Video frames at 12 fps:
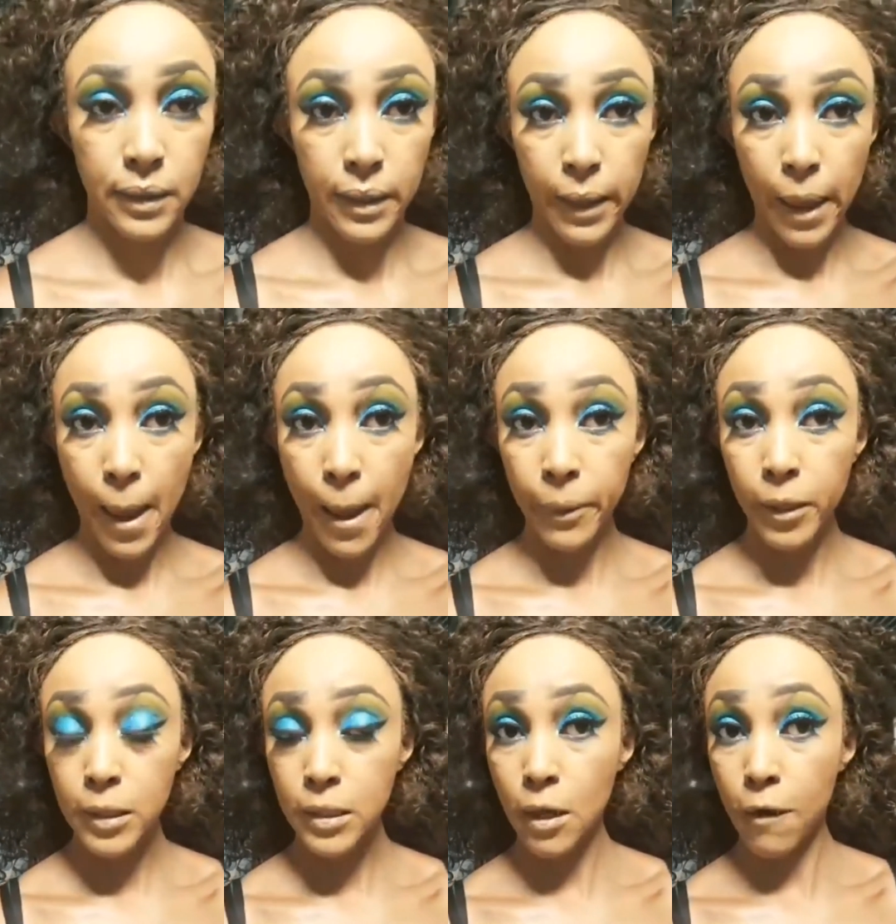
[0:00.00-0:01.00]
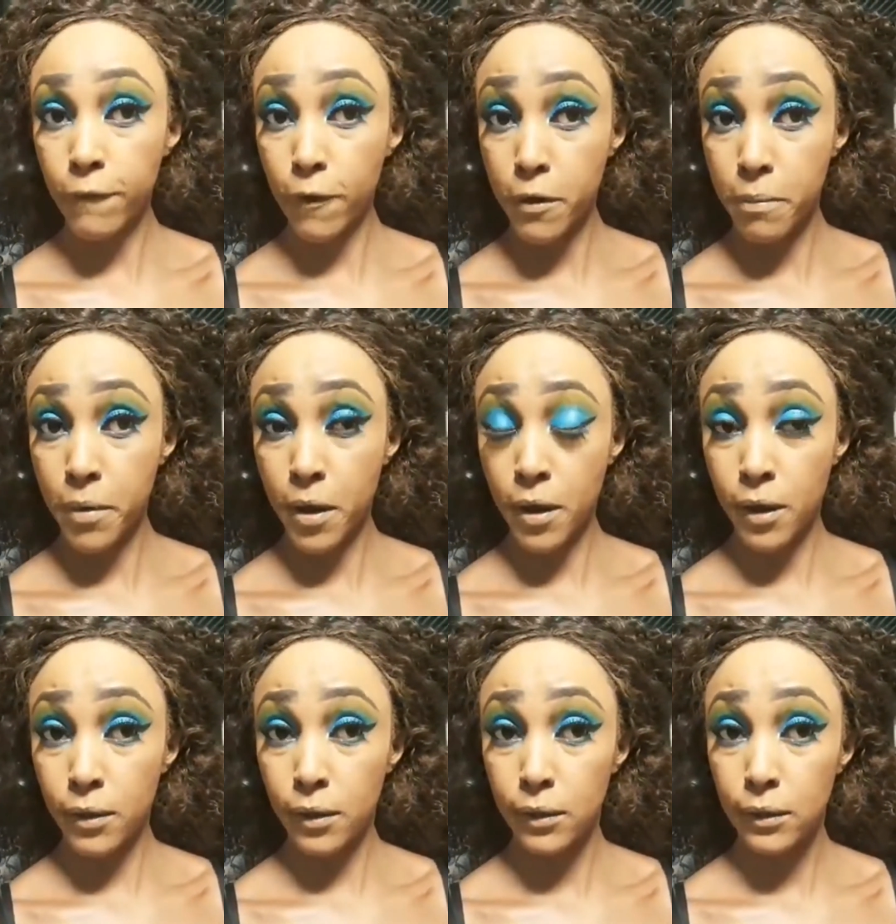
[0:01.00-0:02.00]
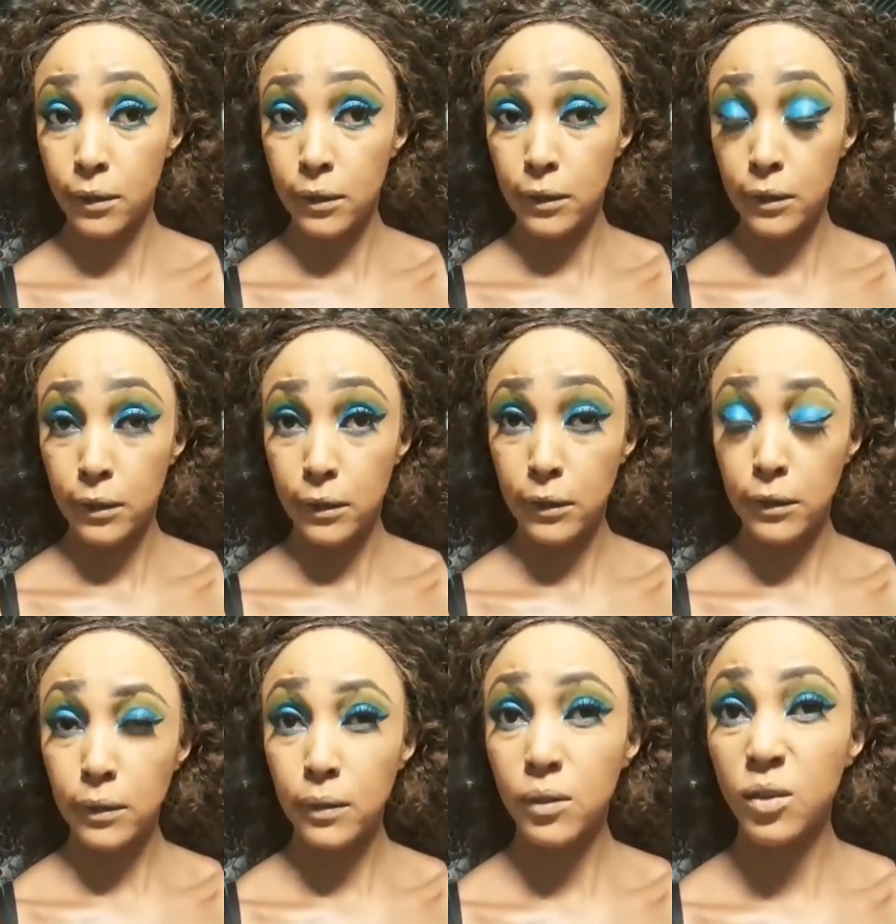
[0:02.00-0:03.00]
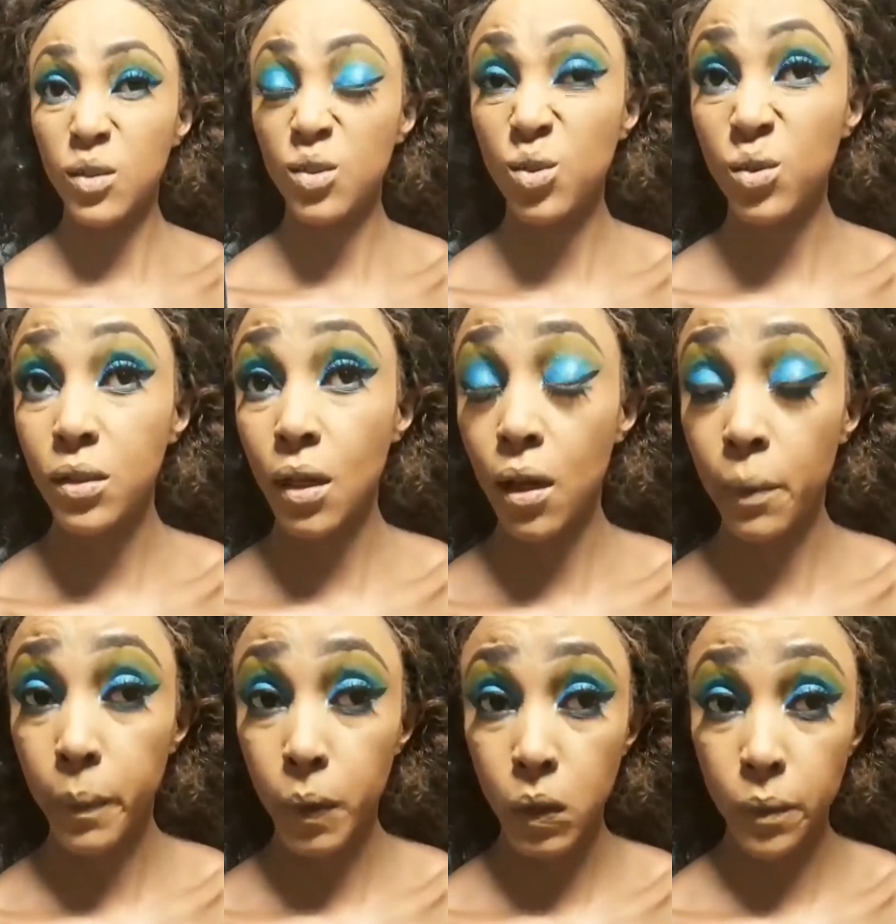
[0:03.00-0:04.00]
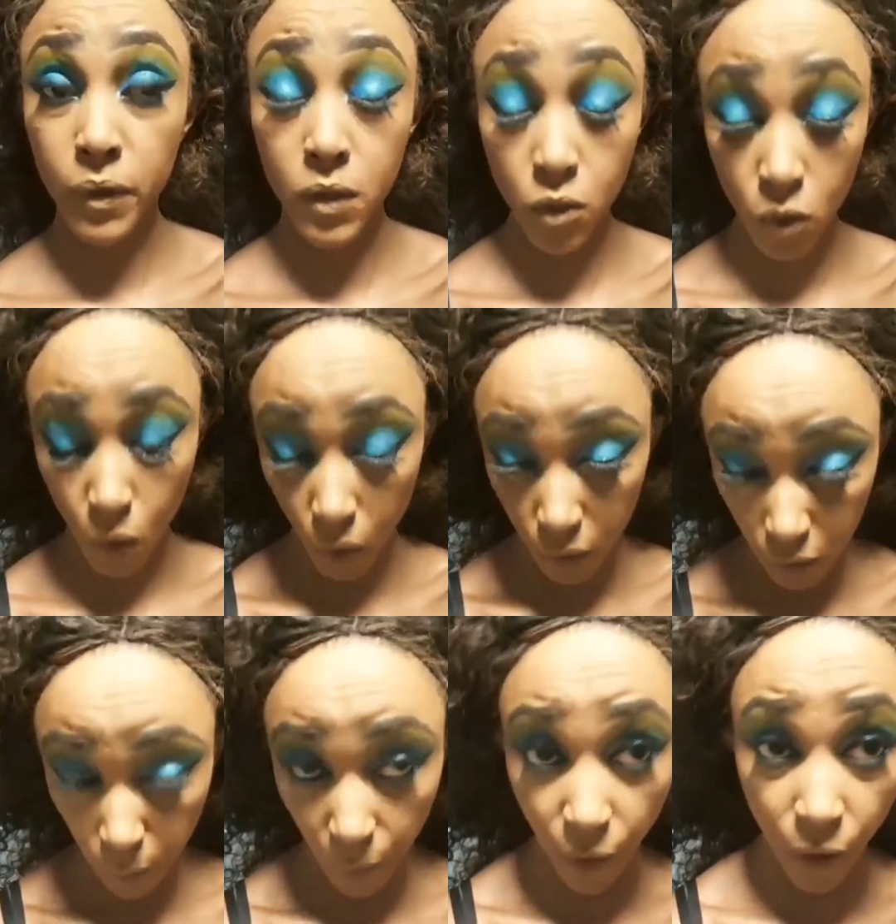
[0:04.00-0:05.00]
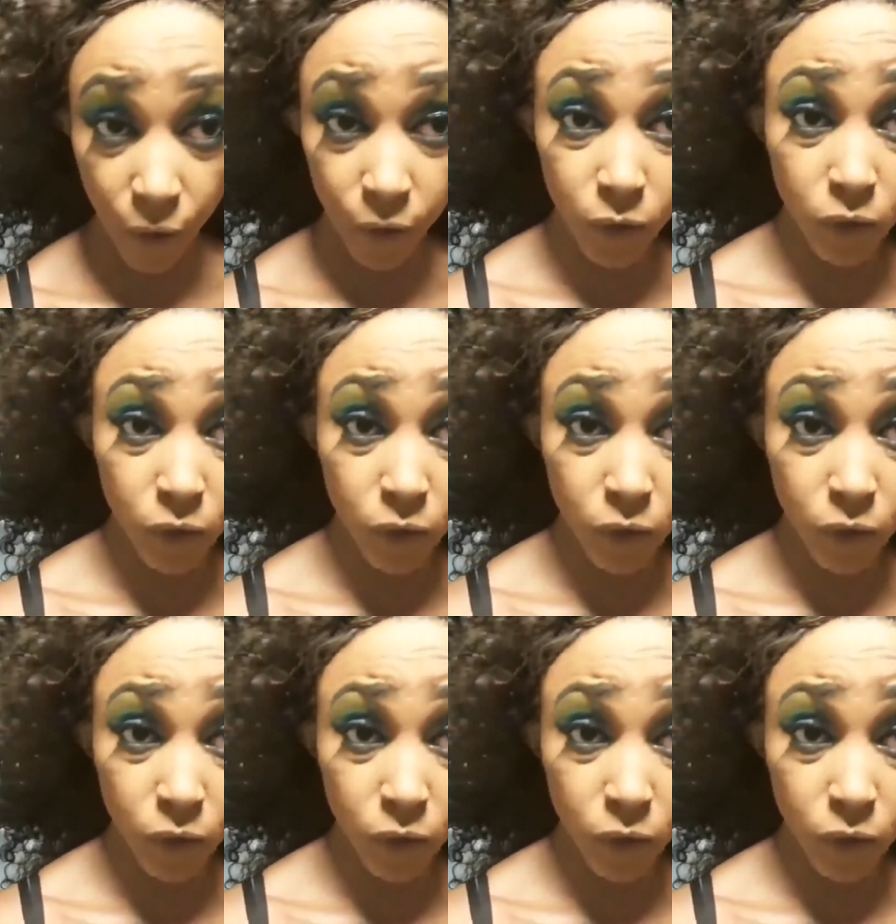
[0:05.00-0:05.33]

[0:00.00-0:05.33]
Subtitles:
Yeah, that's not very bad. Not too dark, but something just got into my eye.